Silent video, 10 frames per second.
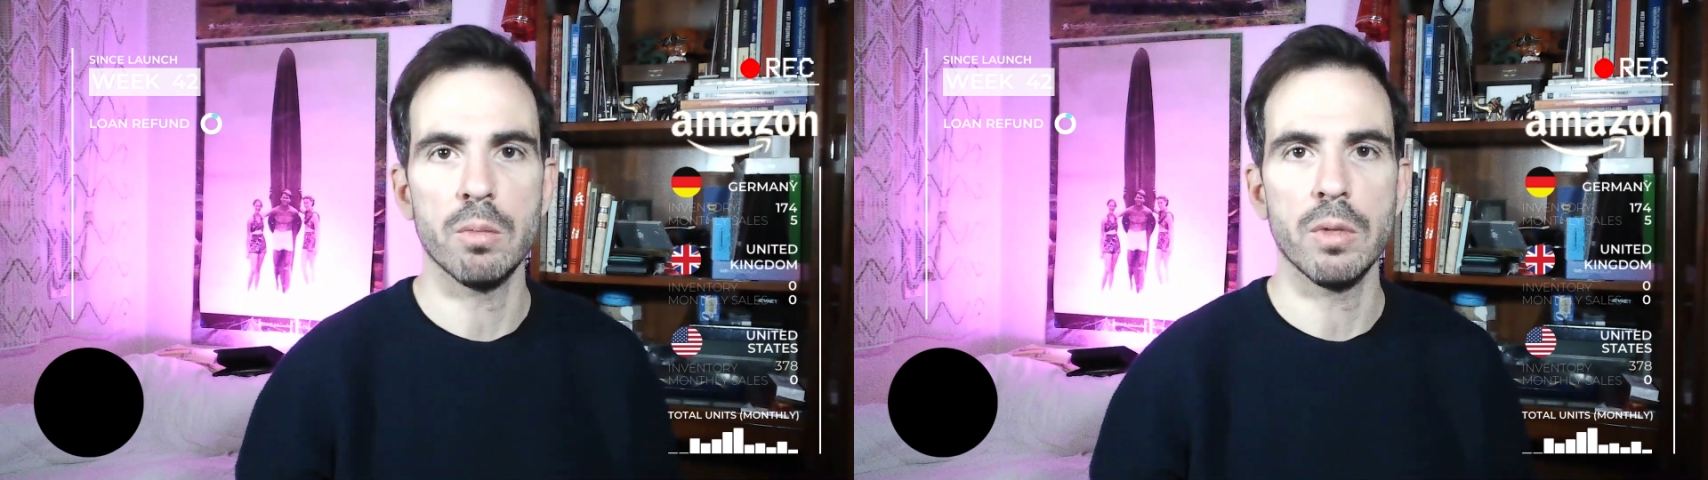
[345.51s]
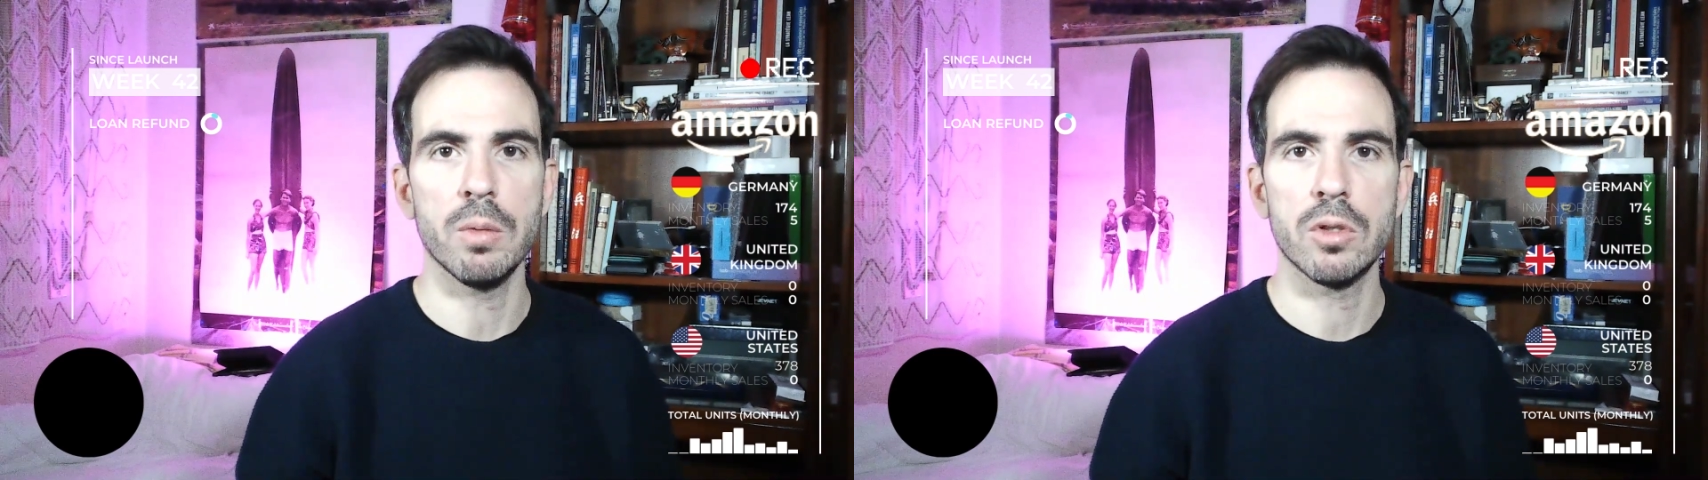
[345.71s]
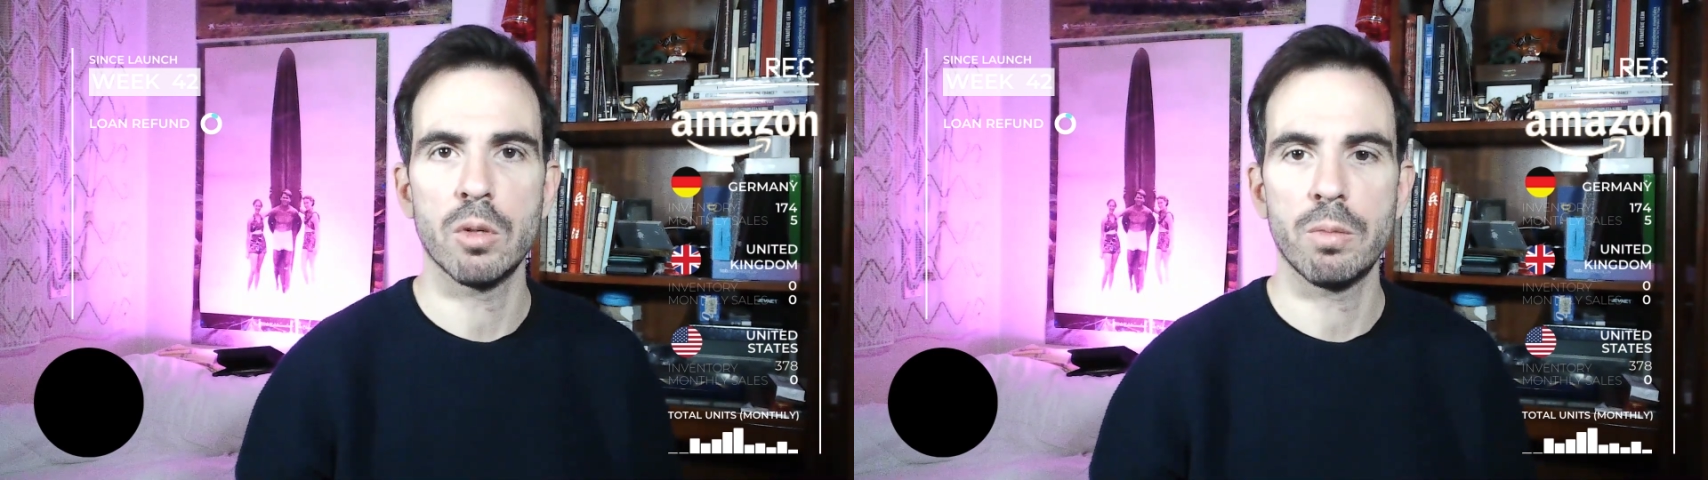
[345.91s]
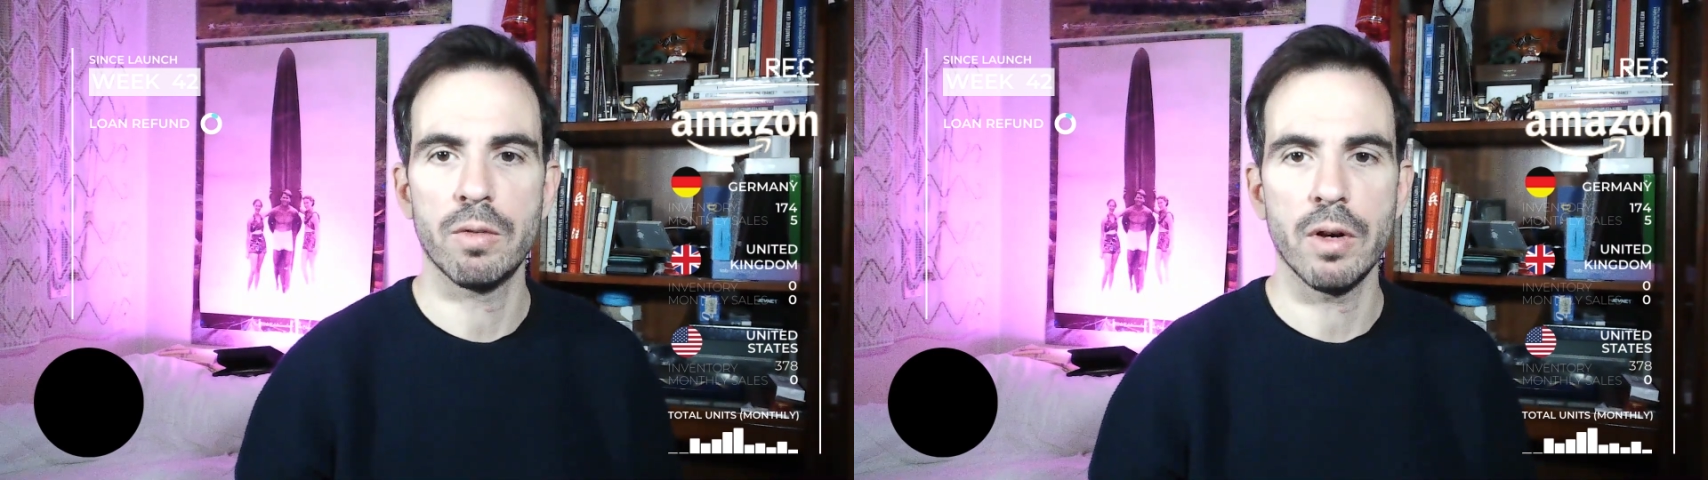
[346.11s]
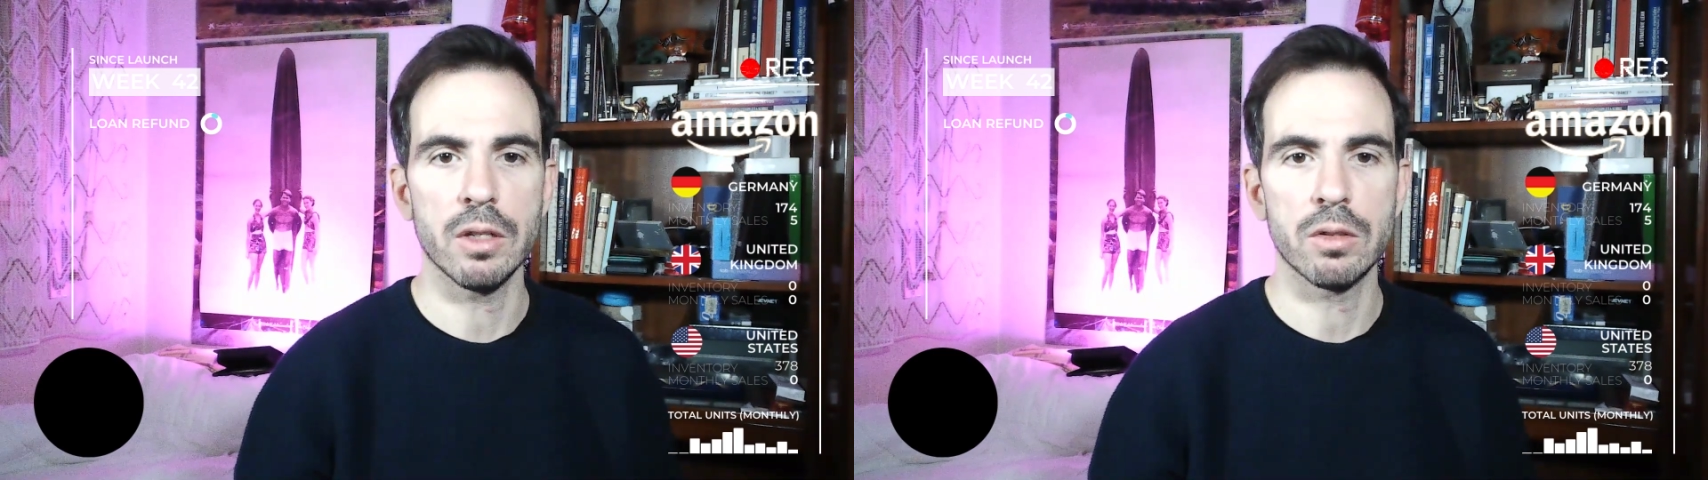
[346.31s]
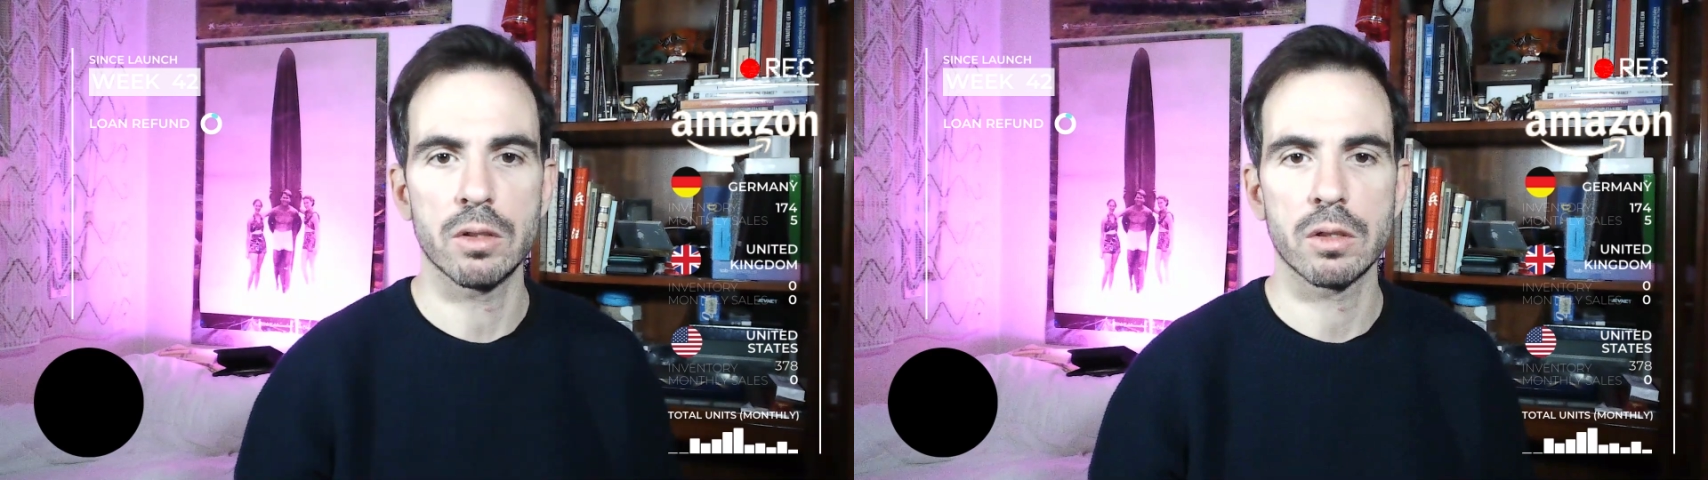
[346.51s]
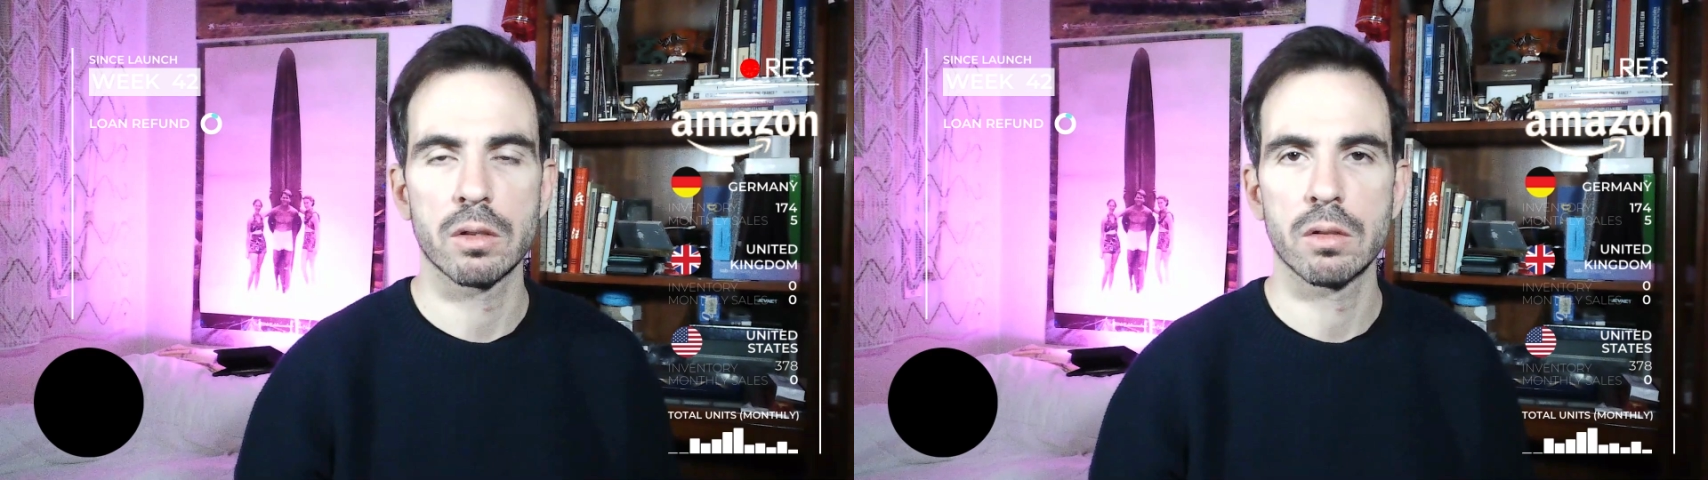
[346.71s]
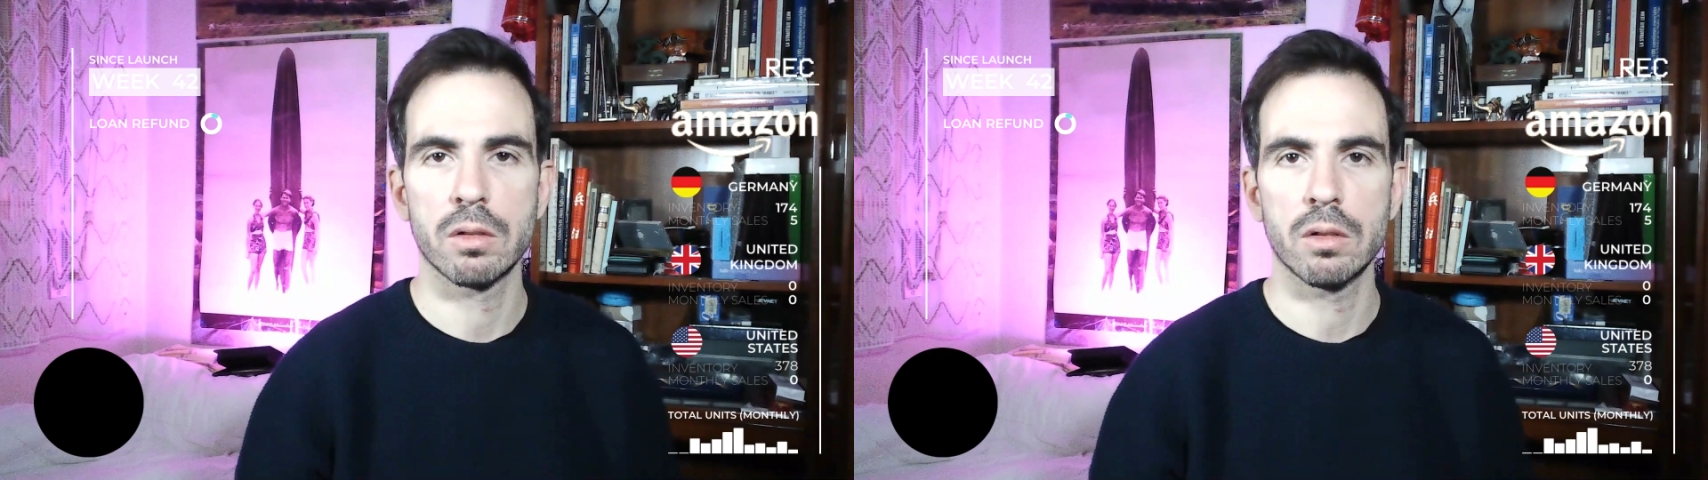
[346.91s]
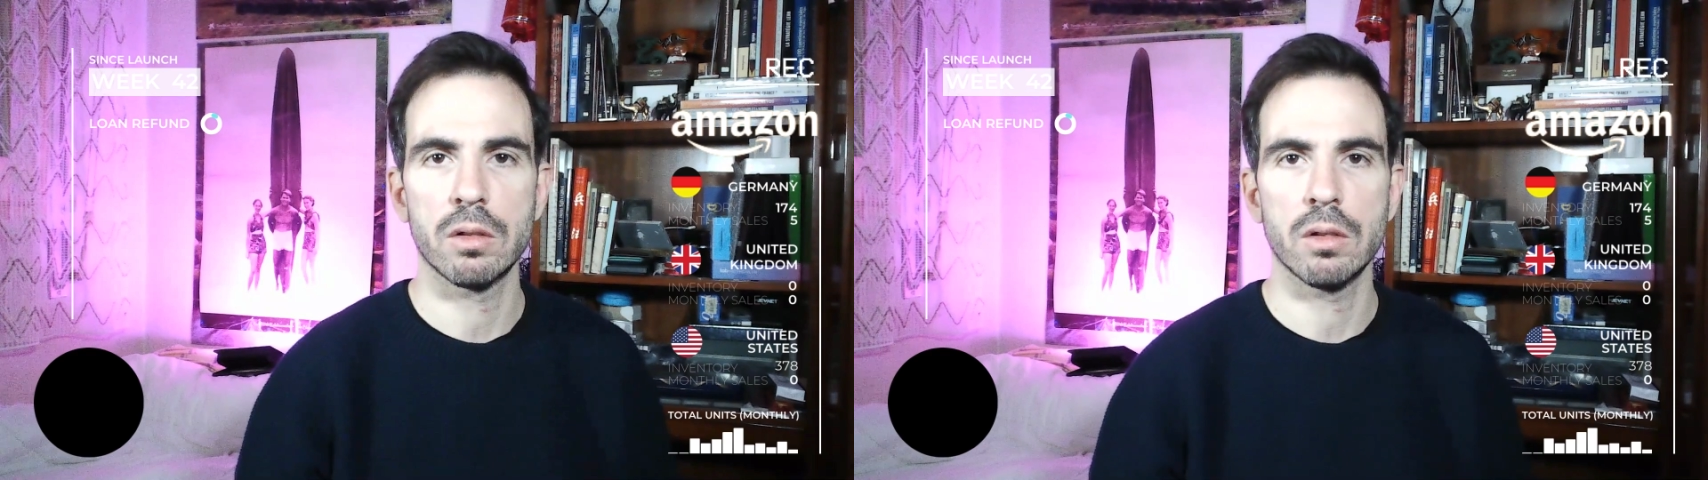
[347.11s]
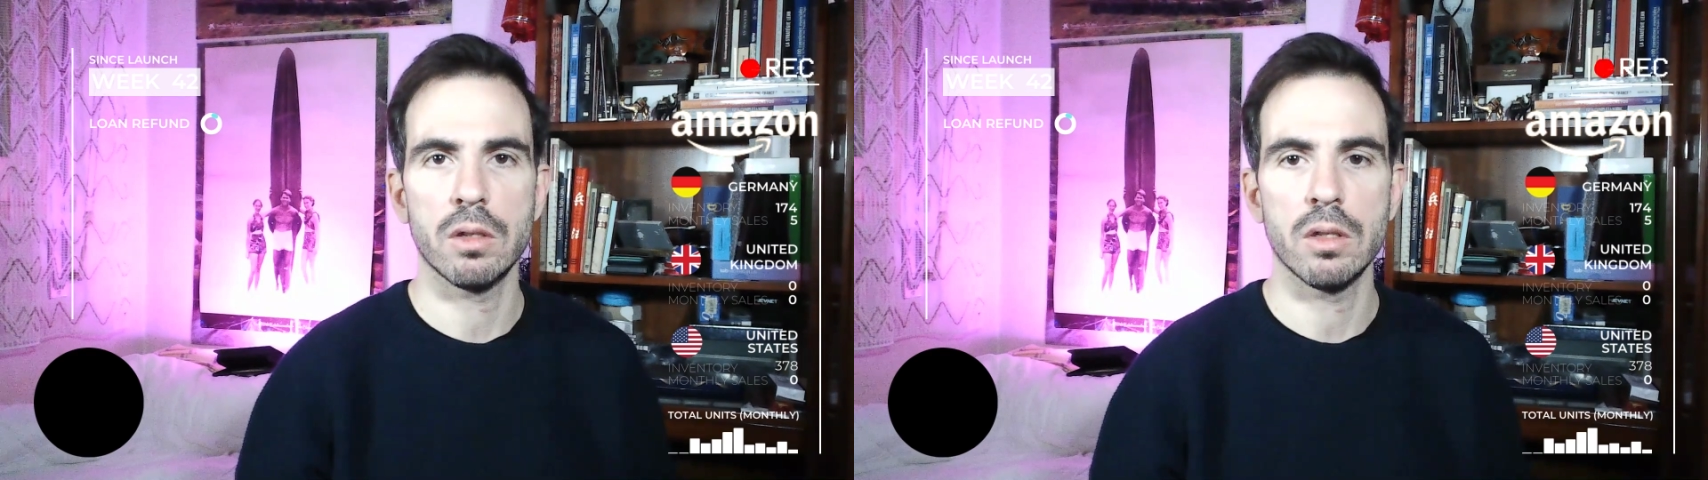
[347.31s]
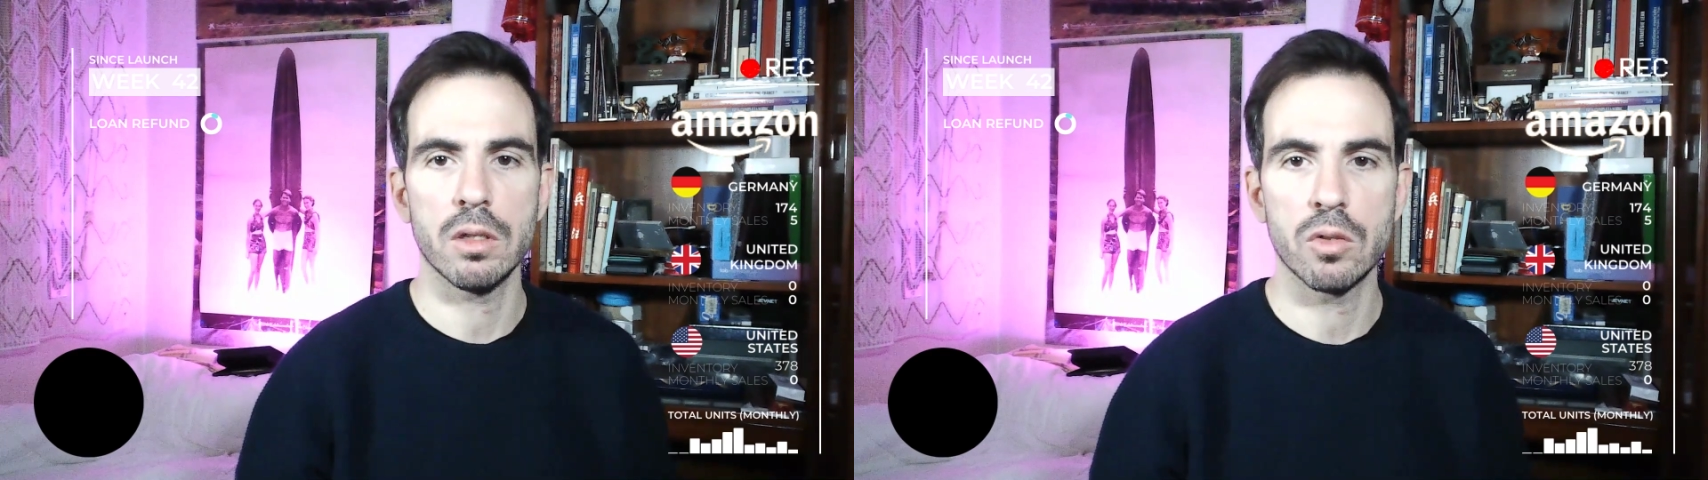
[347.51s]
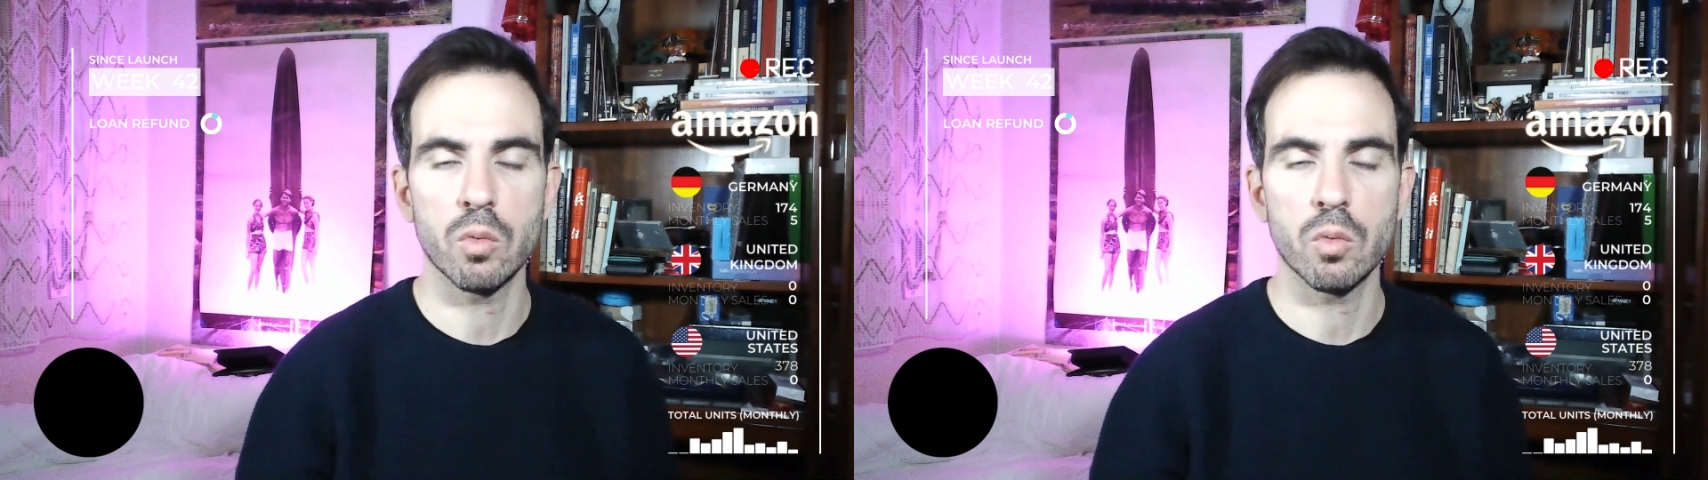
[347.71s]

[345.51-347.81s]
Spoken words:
Maybe Shopify it's